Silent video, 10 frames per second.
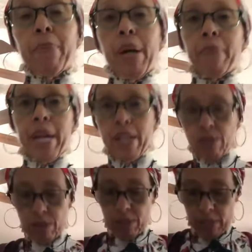my
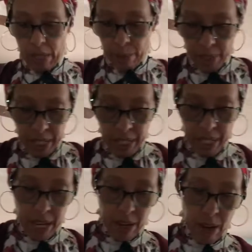patterns, but
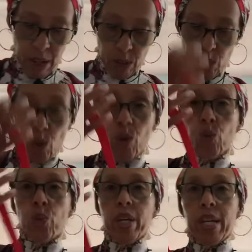anyhow, I'll start
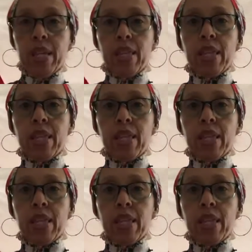with